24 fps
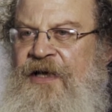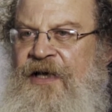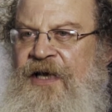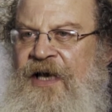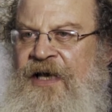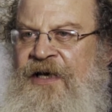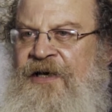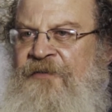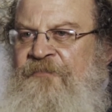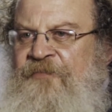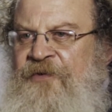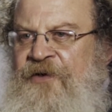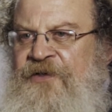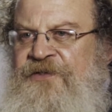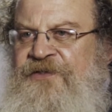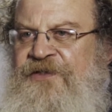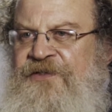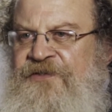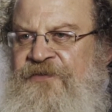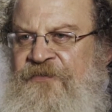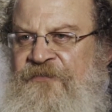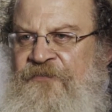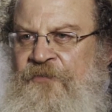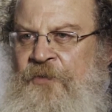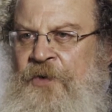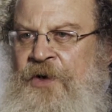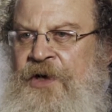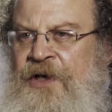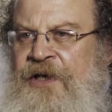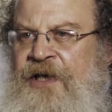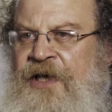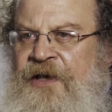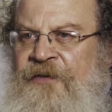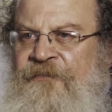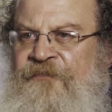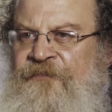And the process of
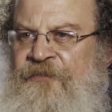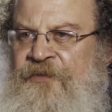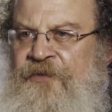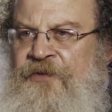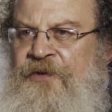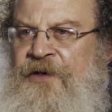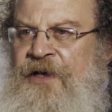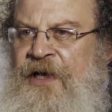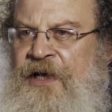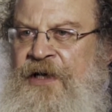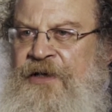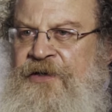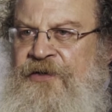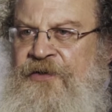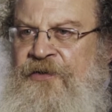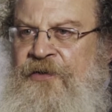working through that,